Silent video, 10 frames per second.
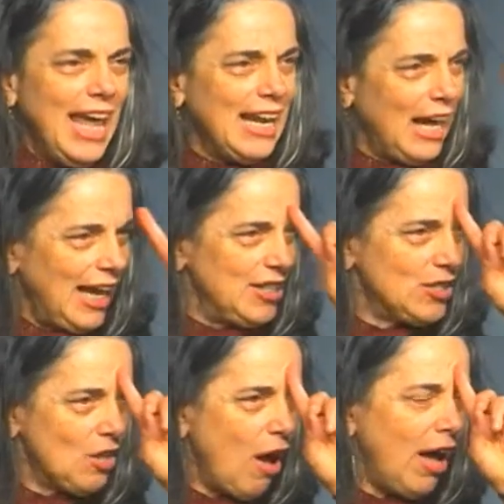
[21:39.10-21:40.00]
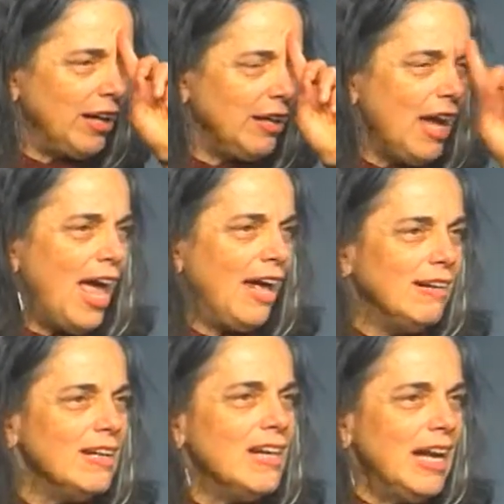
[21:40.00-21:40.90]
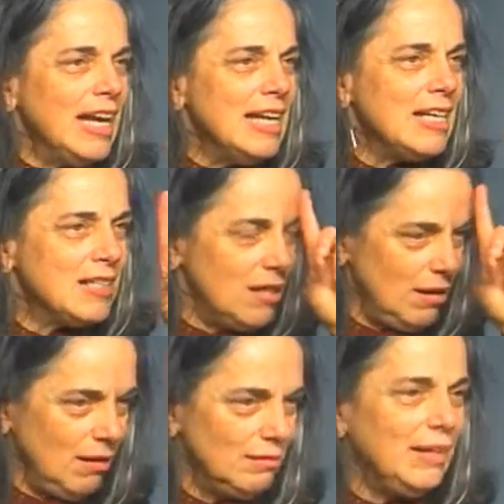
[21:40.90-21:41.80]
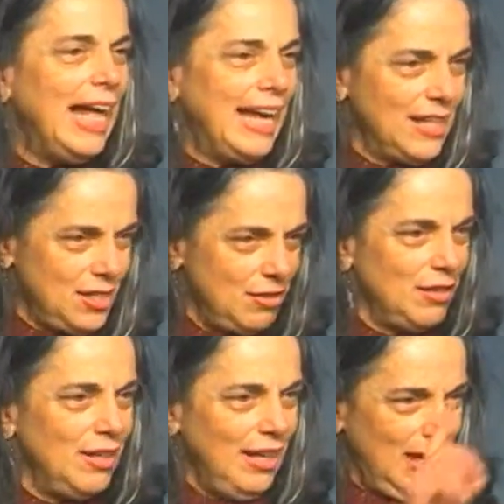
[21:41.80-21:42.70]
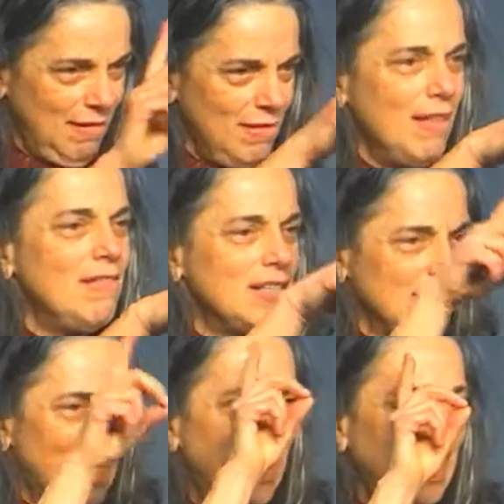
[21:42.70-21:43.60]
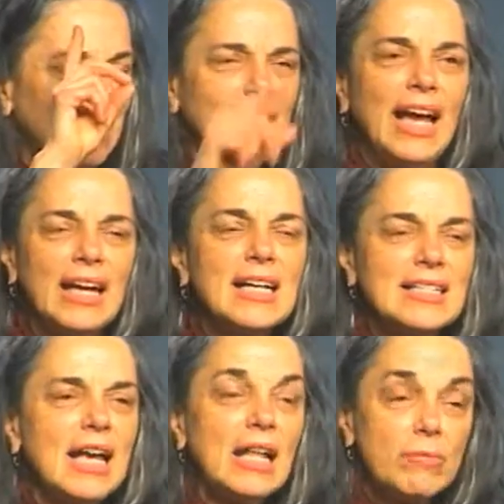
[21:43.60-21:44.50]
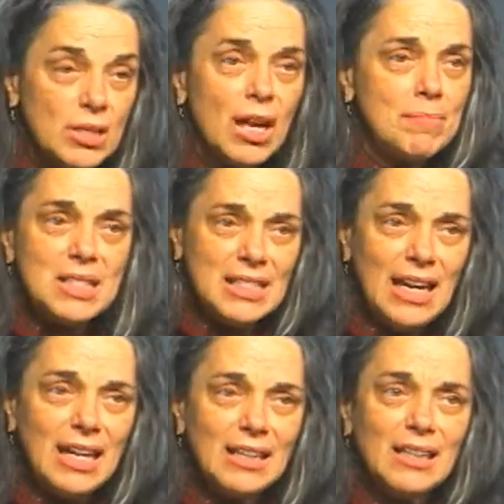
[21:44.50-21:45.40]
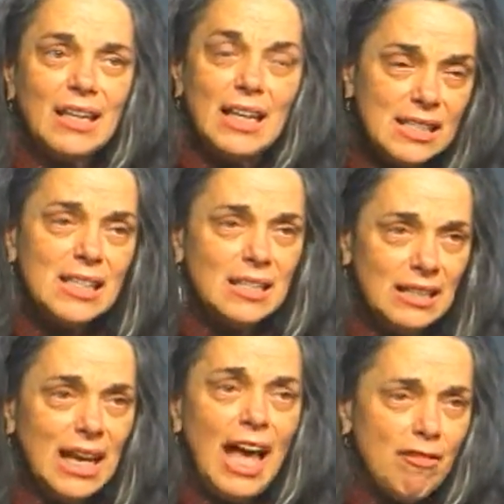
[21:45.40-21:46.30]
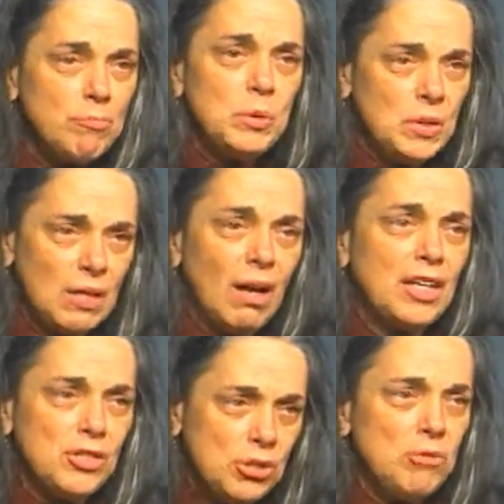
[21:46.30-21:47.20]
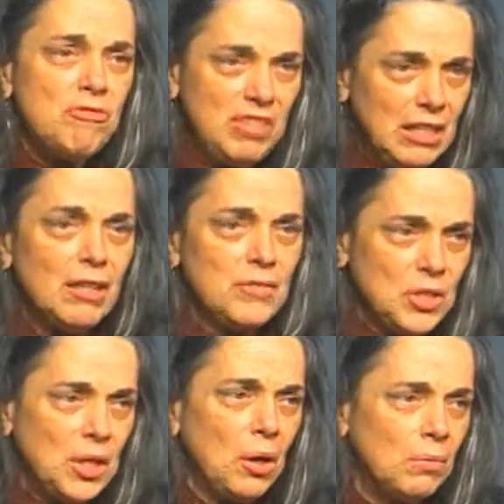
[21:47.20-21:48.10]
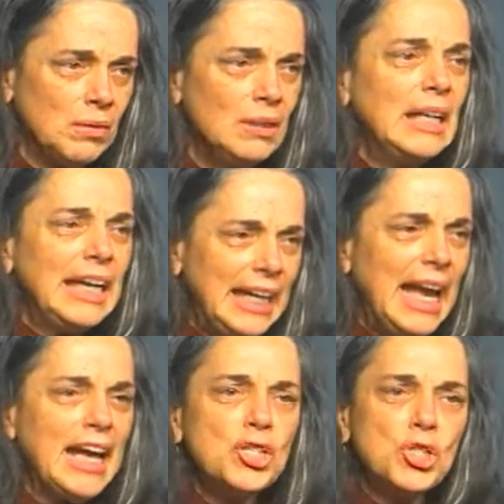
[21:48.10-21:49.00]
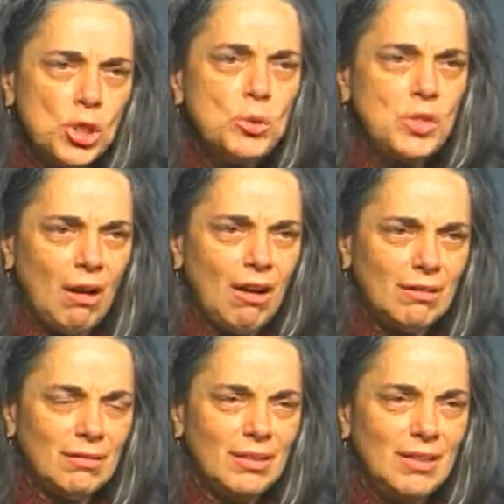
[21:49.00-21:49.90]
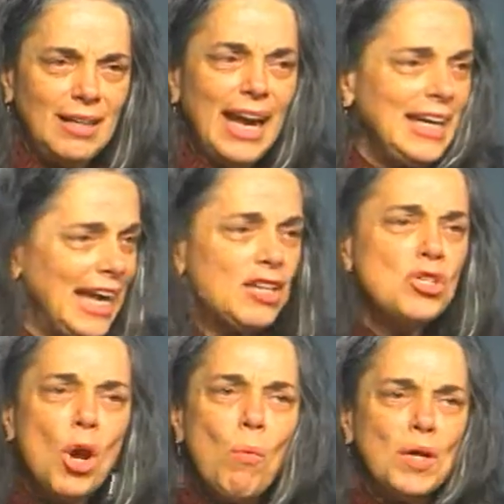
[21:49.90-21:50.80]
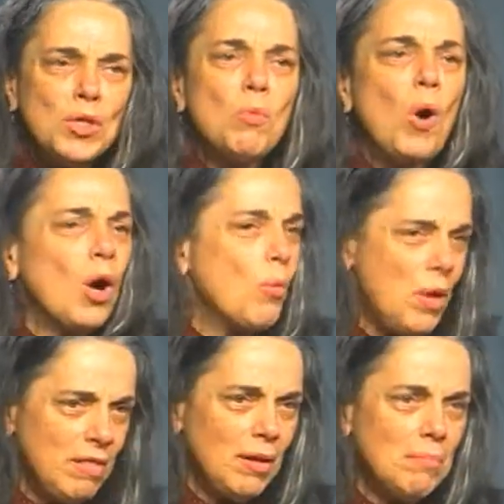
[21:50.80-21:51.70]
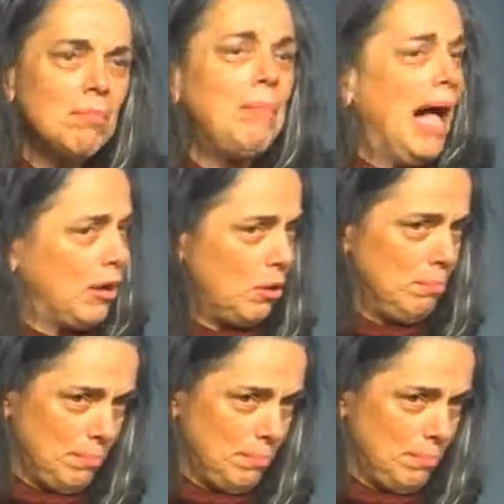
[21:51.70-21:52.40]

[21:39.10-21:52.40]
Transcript: and I saw again his legs in the sky, and I said, that was not a mistake. He didn't have boots on in two feet of snow, he had shoes on. And he had no one to walk with him back